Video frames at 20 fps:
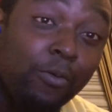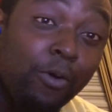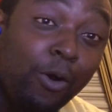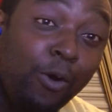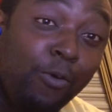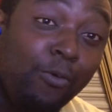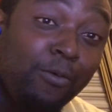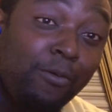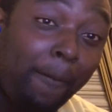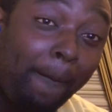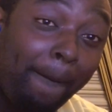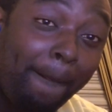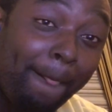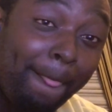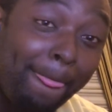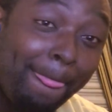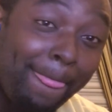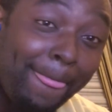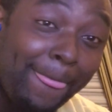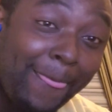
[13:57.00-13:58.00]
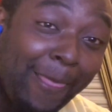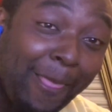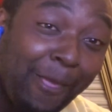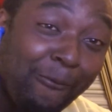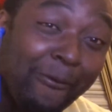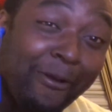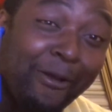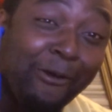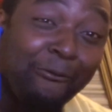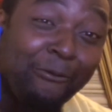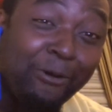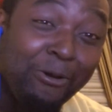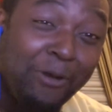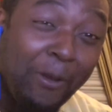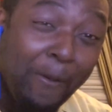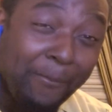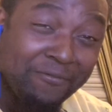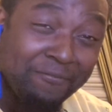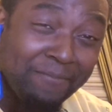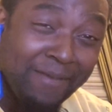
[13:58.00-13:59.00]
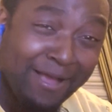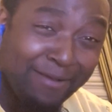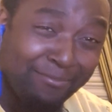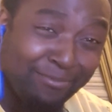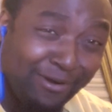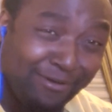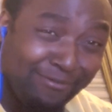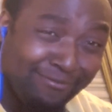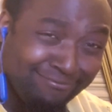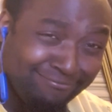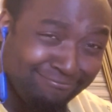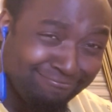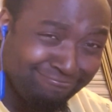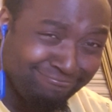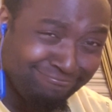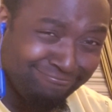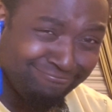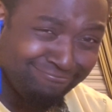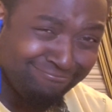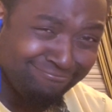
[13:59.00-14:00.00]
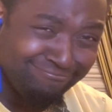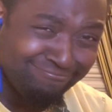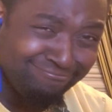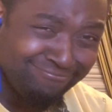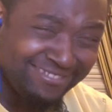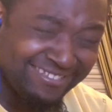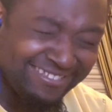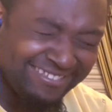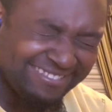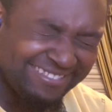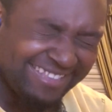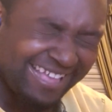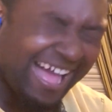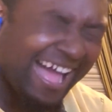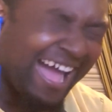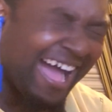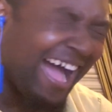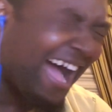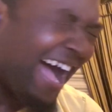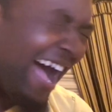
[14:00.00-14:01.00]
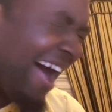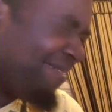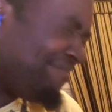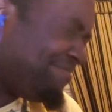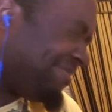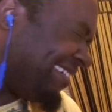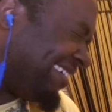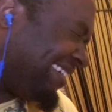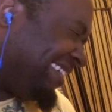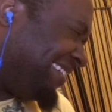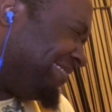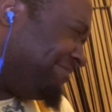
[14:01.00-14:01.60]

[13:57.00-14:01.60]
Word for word: Garou? When Garou comes back, bro. Stop it.